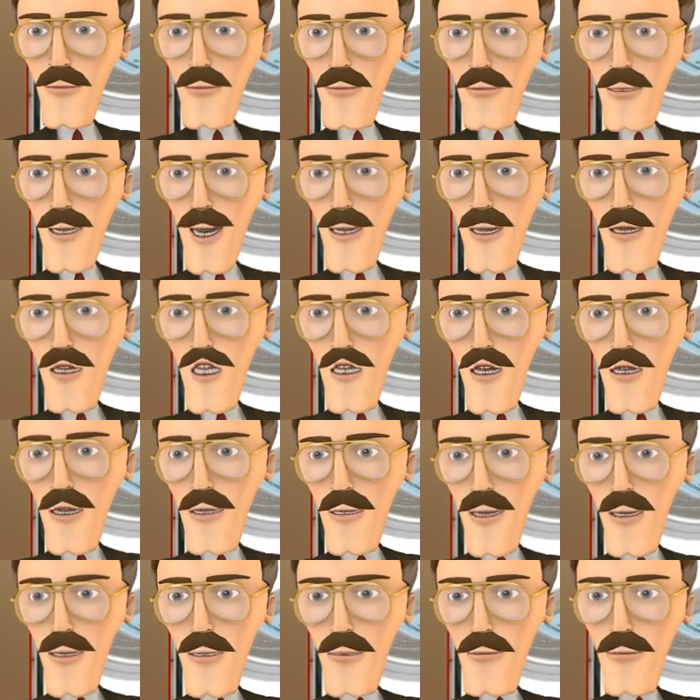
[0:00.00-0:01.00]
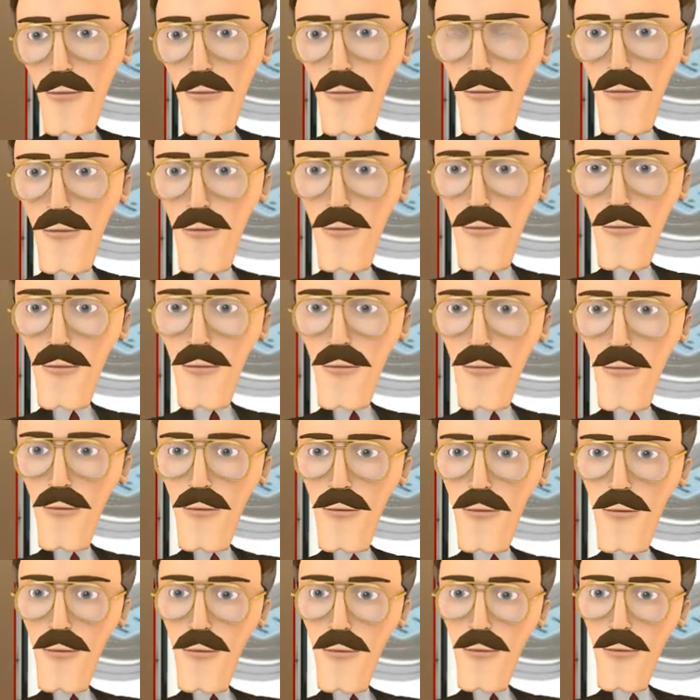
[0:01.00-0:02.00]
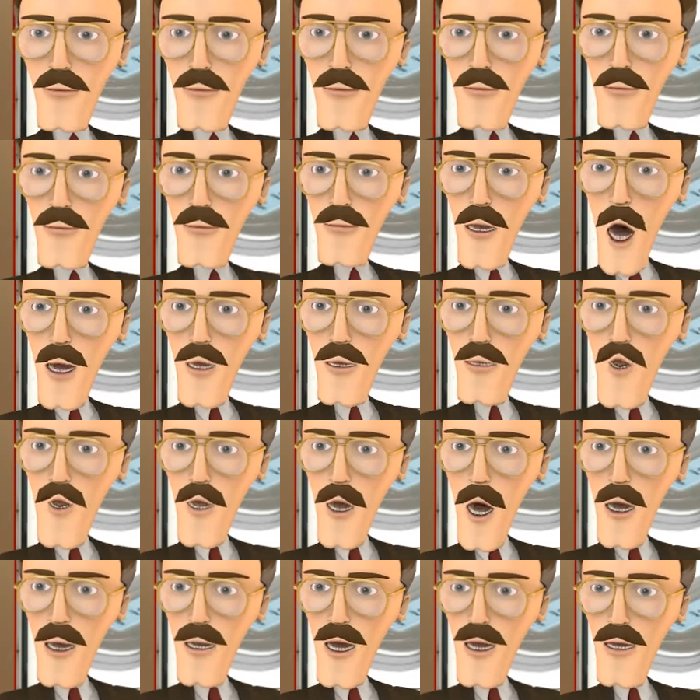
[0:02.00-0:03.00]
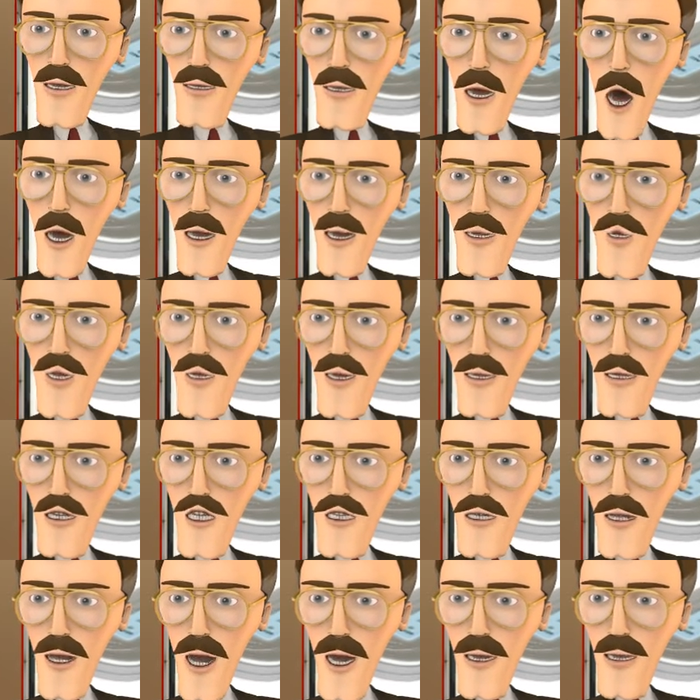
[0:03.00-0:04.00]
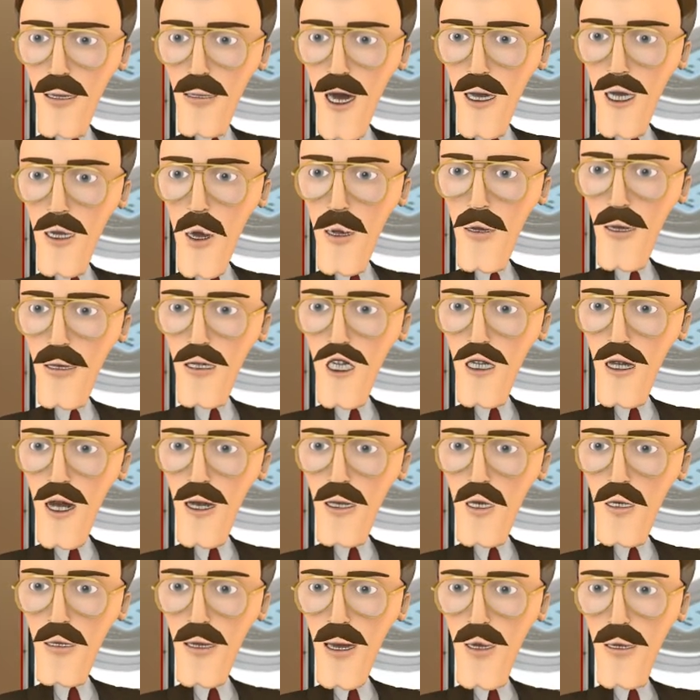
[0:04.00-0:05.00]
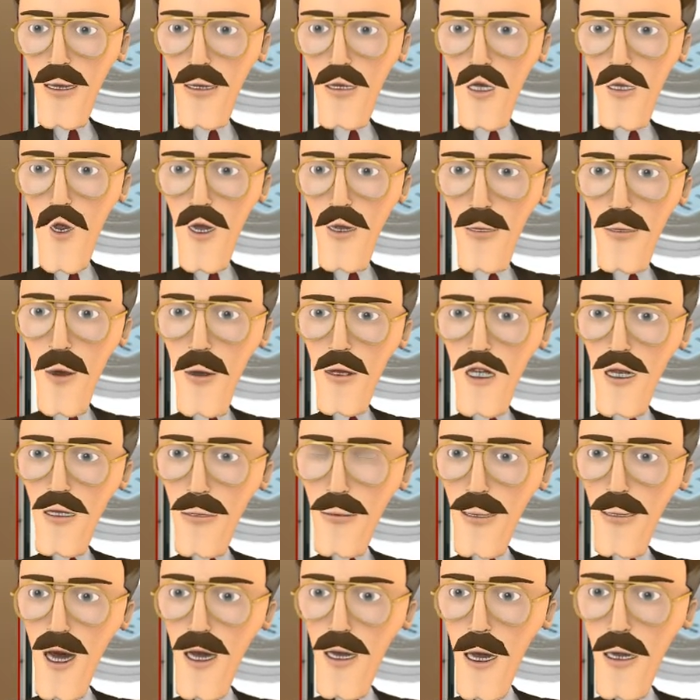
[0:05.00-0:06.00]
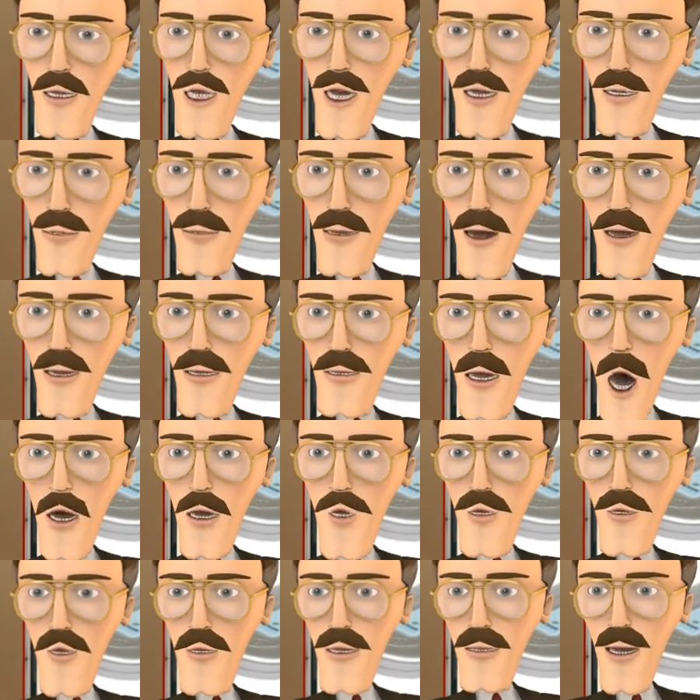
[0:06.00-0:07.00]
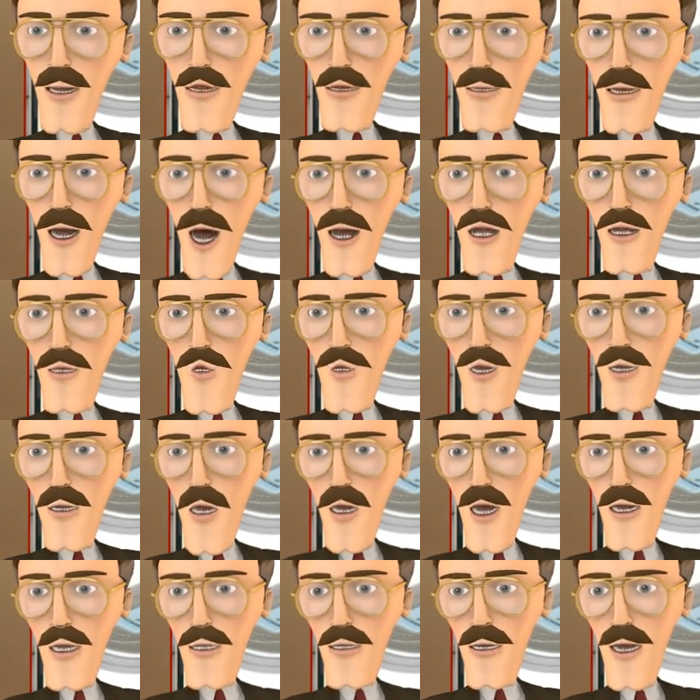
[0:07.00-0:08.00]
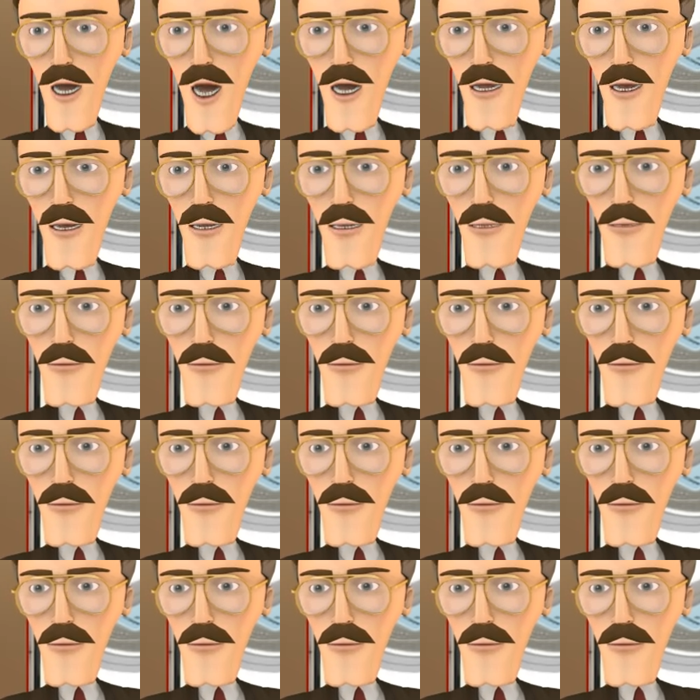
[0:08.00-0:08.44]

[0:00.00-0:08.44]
listen in, and without any outward sign, the conversation which the possible attacker might have with the device wearer can